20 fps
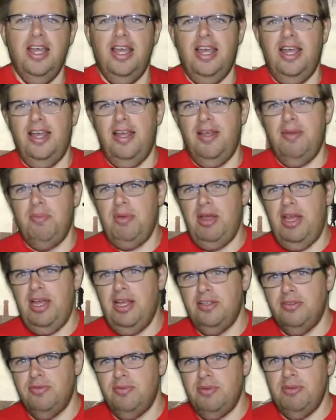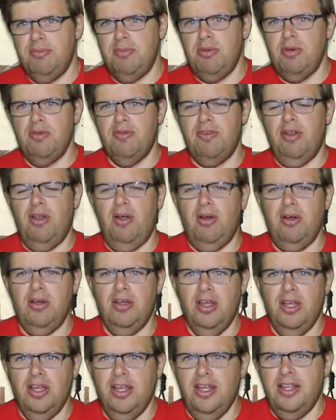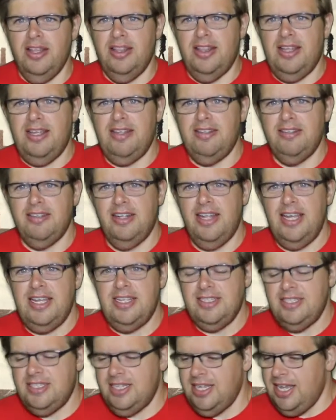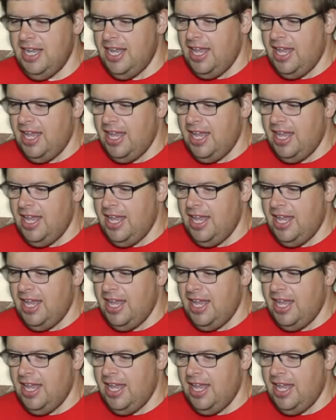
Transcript: as we move along this list.